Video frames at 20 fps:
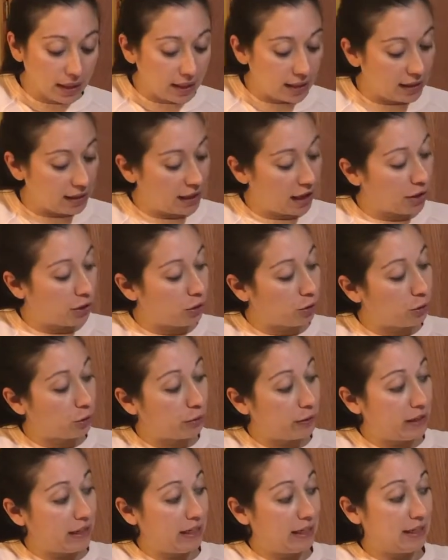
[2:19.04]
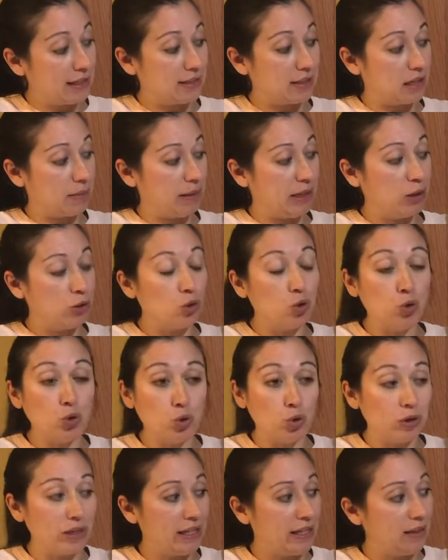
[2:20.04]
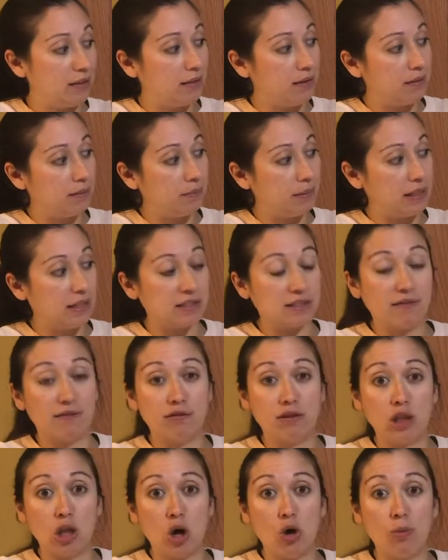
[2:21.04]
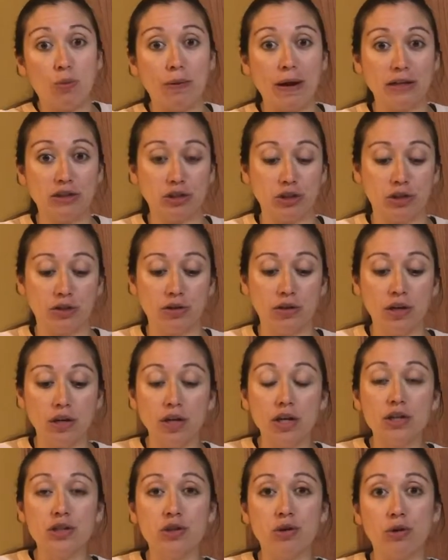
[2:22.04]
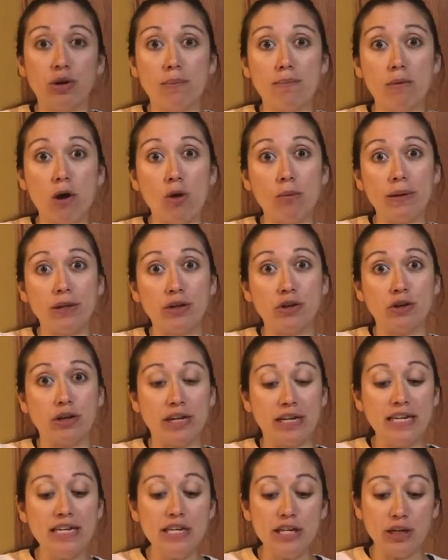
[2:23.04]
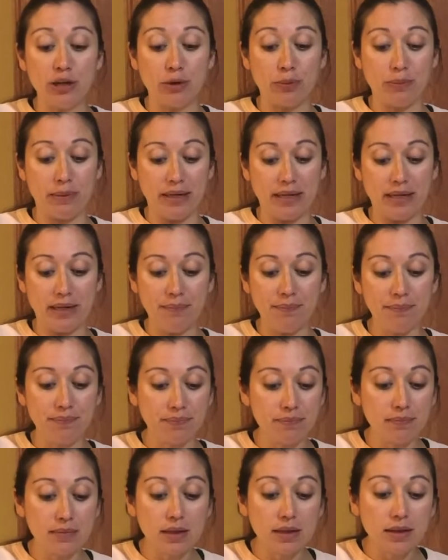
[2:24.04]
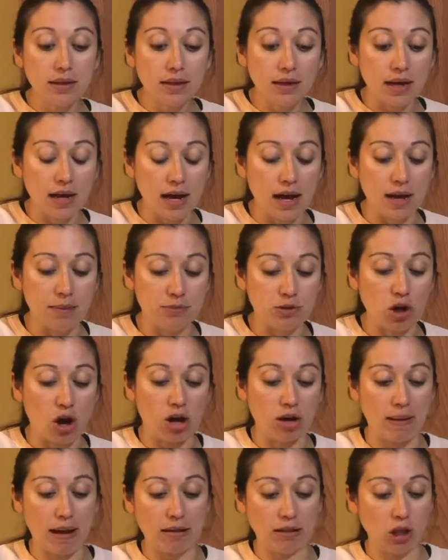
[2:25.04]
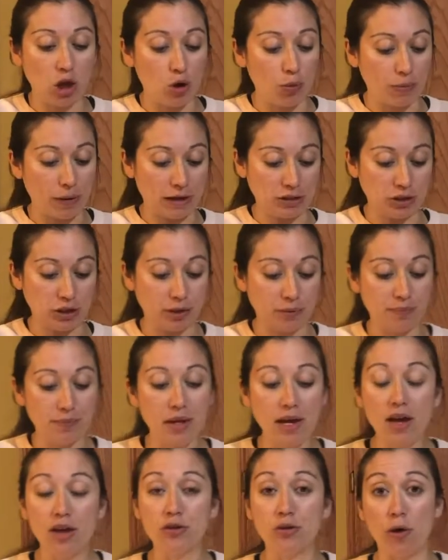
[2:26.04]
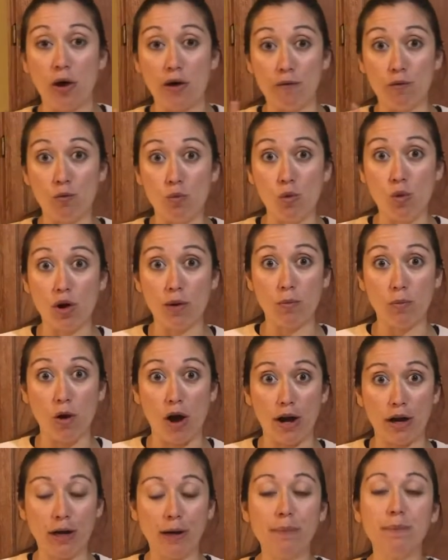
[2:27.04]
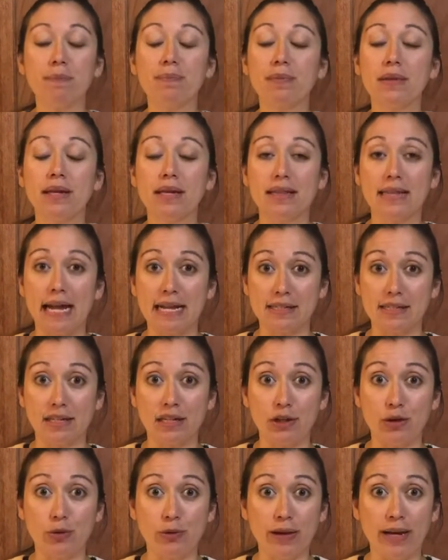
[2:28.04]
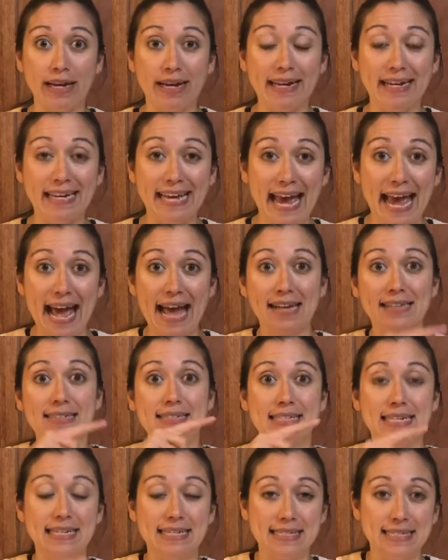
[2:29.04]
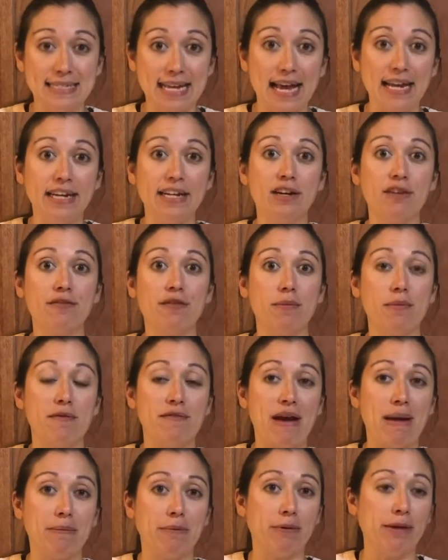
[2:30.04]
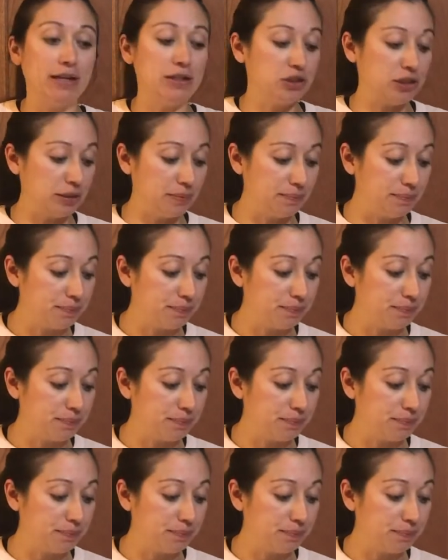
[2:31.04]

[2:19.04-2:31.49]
The other ingredient is going to be cooling because of low pressure. So in a moment, you're going to hear me talk about low pressure. So I have warm water. That's going to create a gas inside here from evaporation.